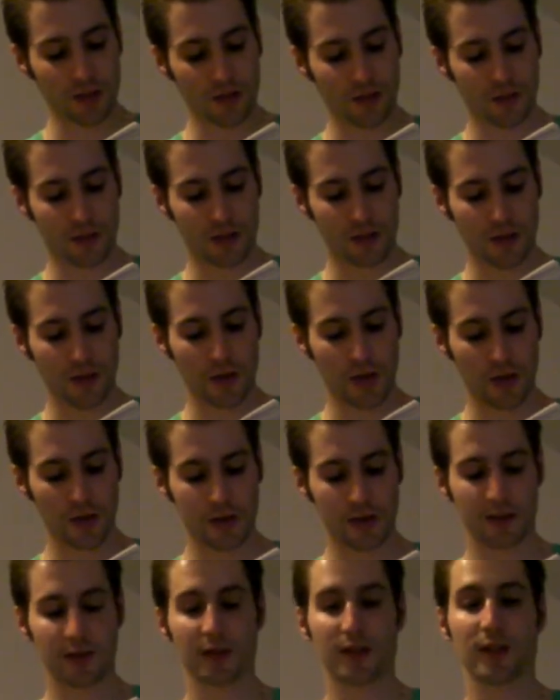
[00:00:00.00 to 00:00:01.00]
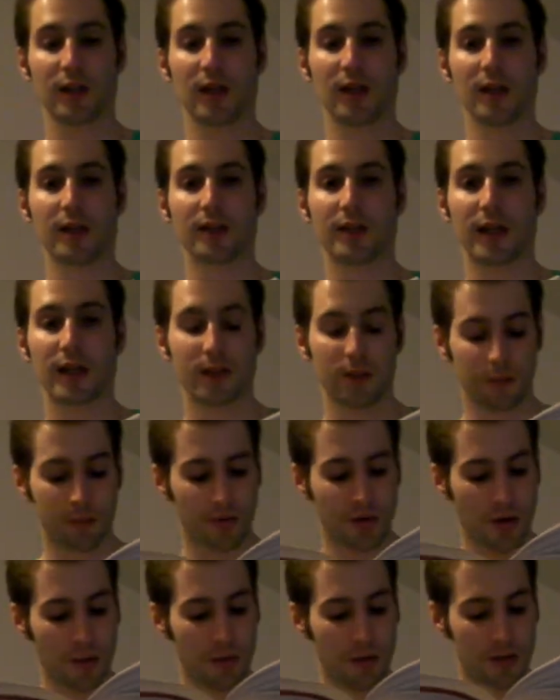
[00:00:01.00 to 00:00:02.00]
of a certain entailed
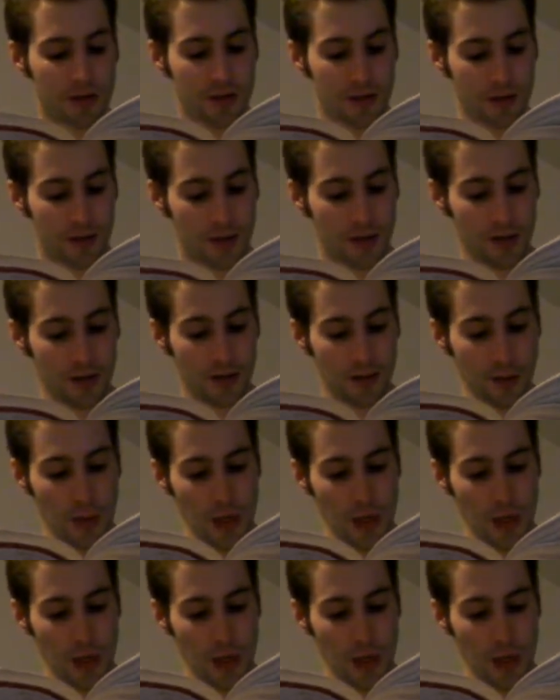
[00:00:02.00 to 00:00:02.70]
property,